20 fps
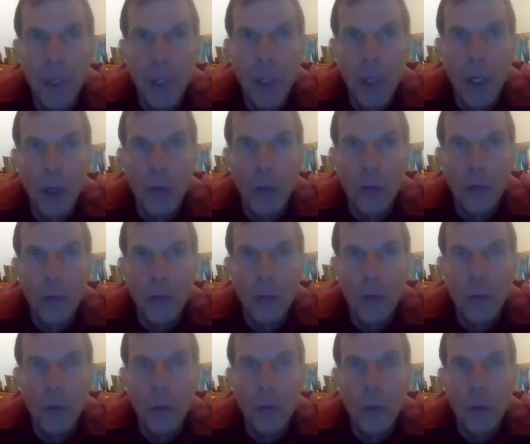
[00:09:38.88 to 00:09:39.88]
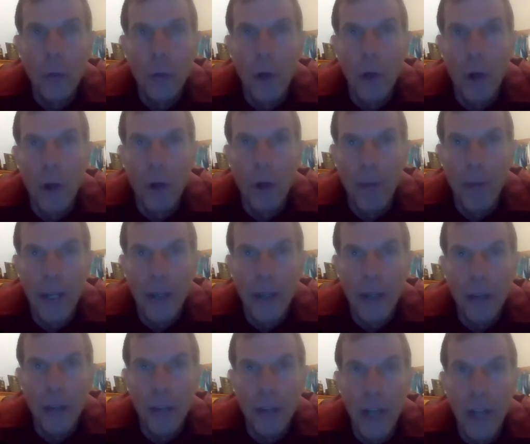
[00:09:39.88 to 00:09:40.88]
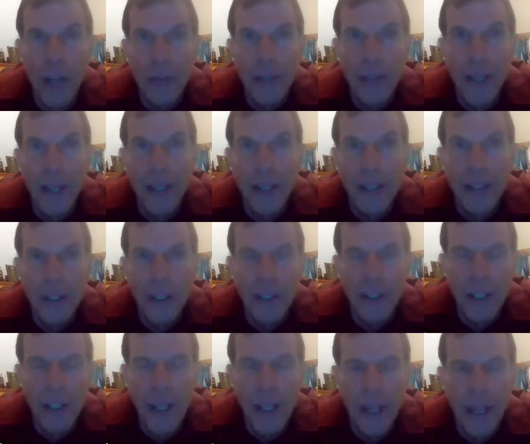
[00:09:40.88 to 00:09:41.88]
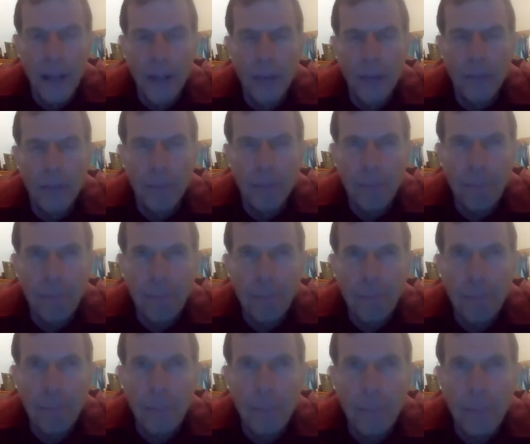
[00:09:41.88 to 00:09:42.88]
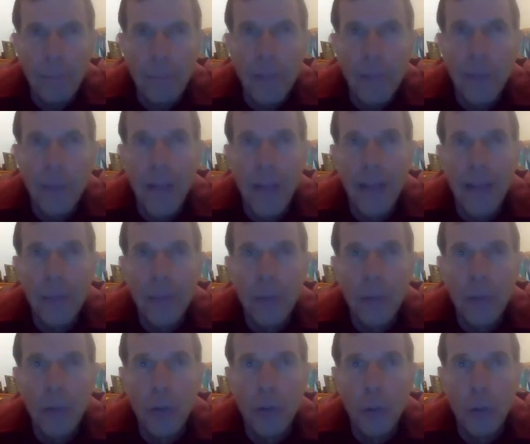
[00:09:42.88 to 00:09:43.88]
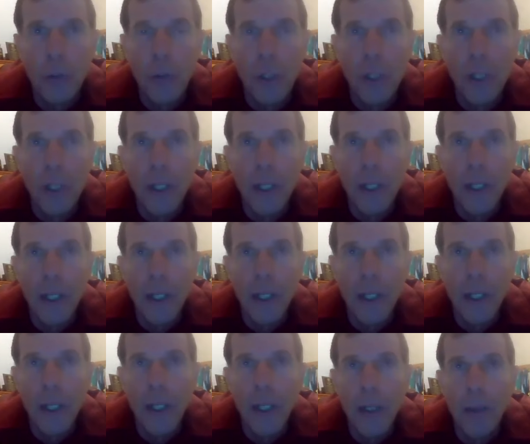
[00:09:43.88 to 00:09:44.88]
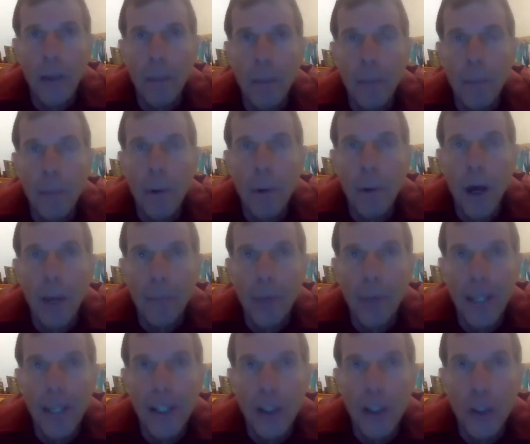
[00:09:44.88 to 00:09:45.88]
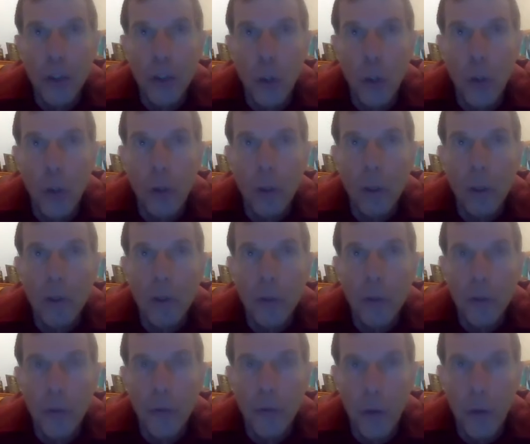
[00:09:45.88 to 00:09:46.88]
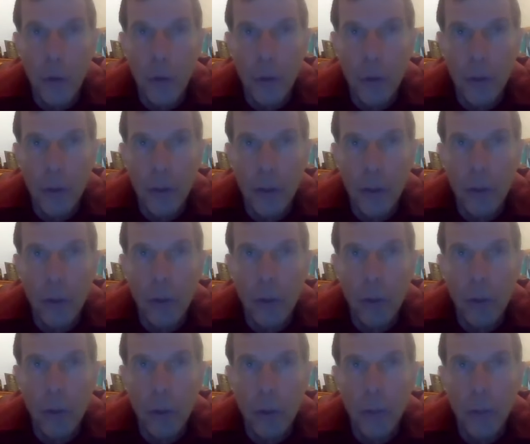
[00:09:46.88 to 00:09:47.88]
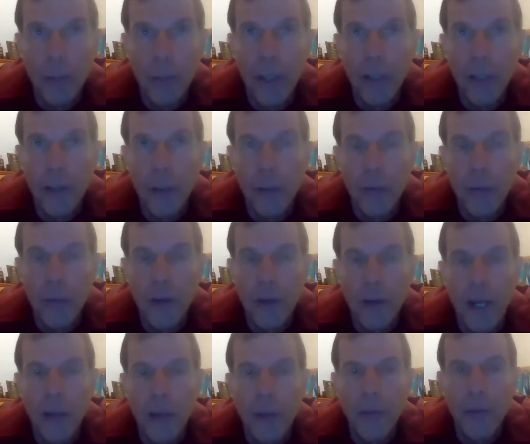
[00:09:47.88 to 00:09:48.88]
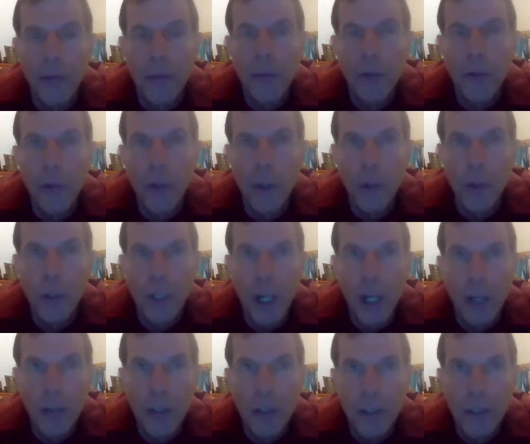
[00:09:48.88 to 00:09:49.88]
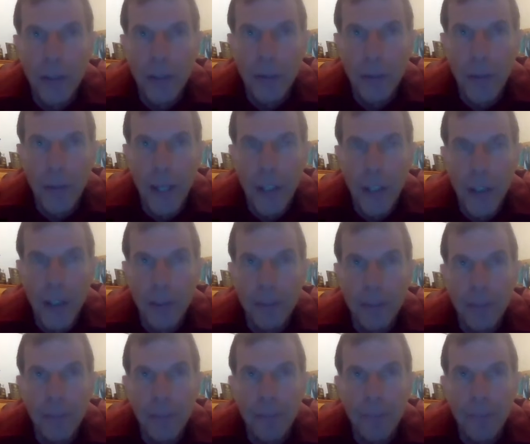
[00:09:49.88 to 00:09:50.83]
goes to our medical staff again in DDS for them to update your folder, update your file with new and current information,